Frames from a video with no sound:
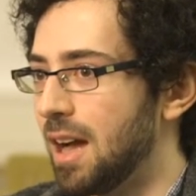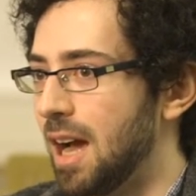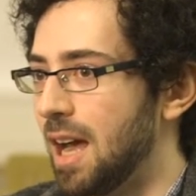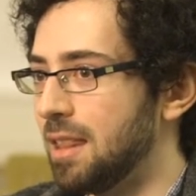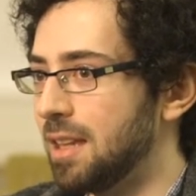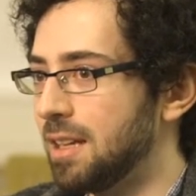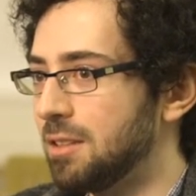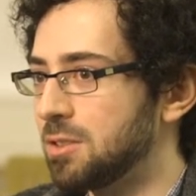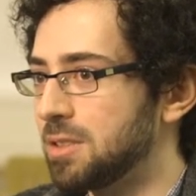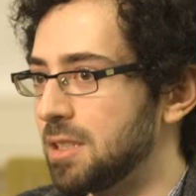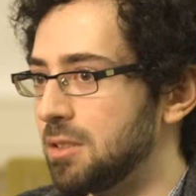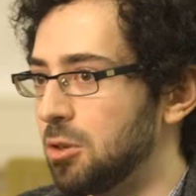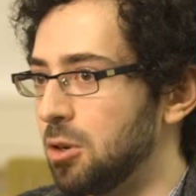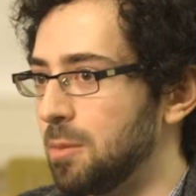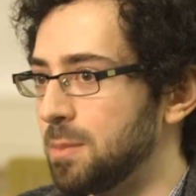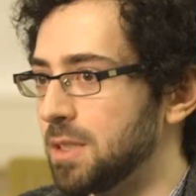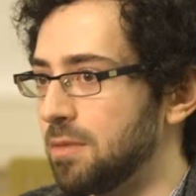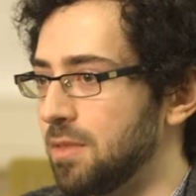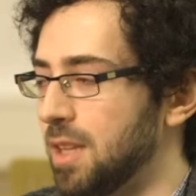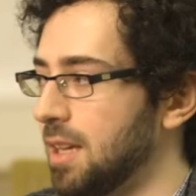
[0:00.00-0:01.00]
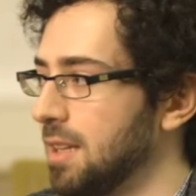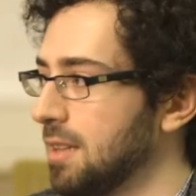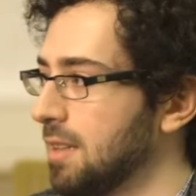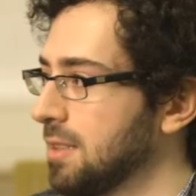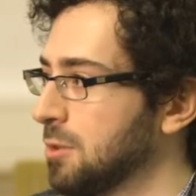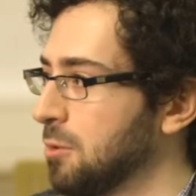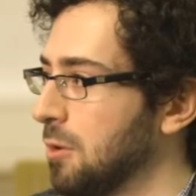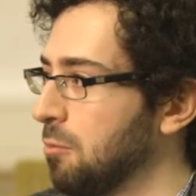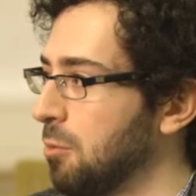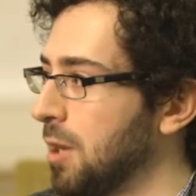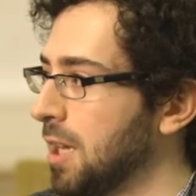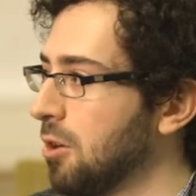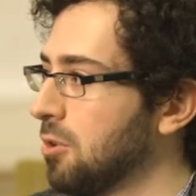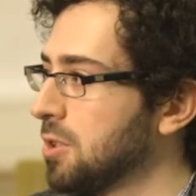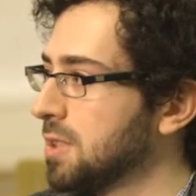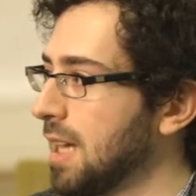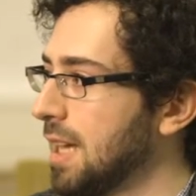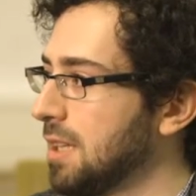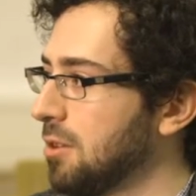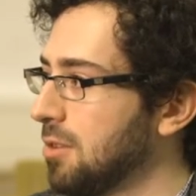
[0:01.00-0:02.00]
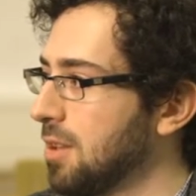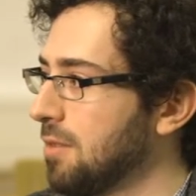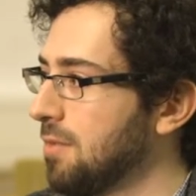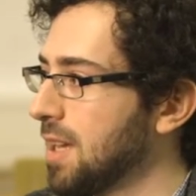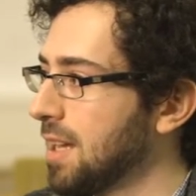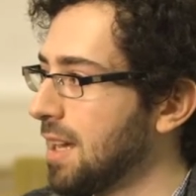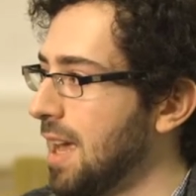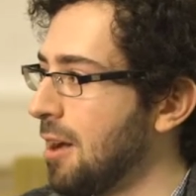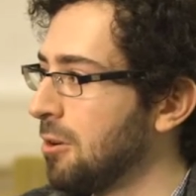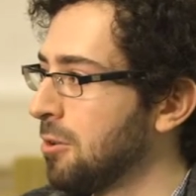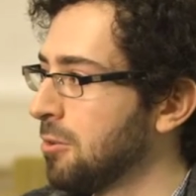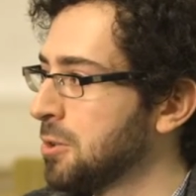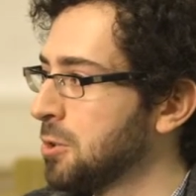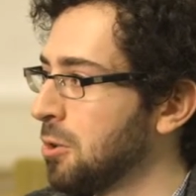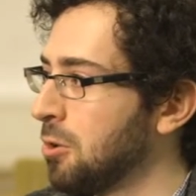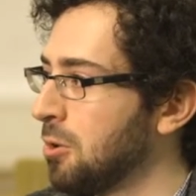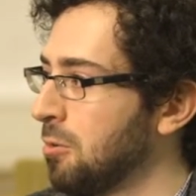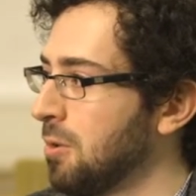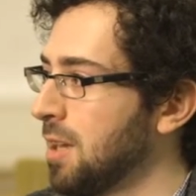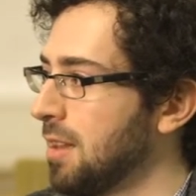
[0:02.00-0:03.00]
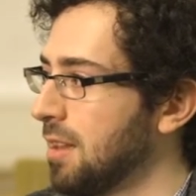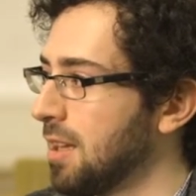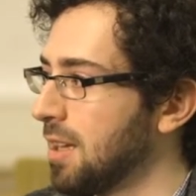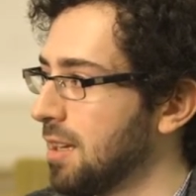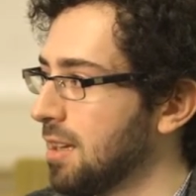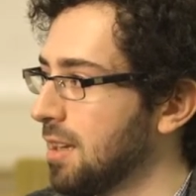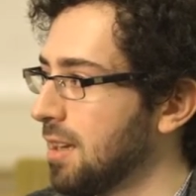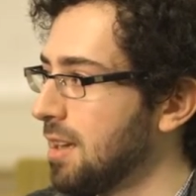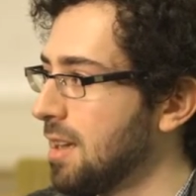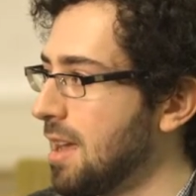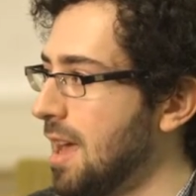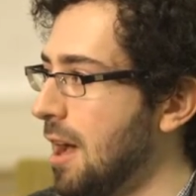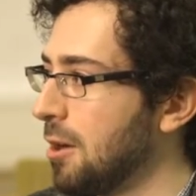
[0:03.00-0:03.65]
I think just in terms of the the sort of weaker standard of like how sure are we, like mm-hmm.